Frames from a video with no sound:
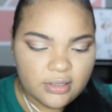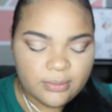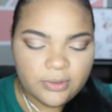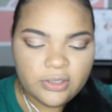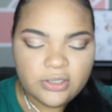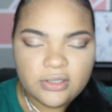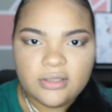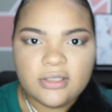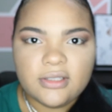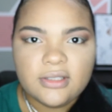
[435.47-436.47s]
I'm going to
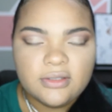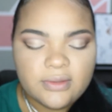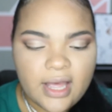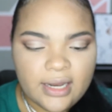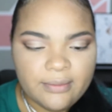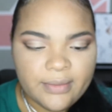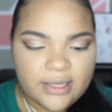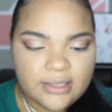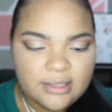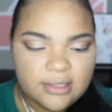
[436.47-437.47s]
just add
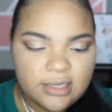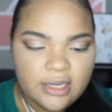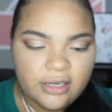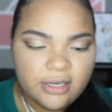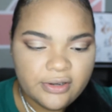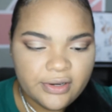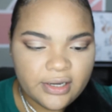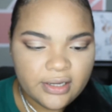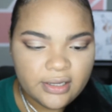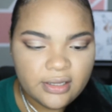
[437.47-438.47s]

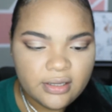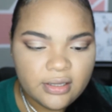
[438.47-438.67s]
mascara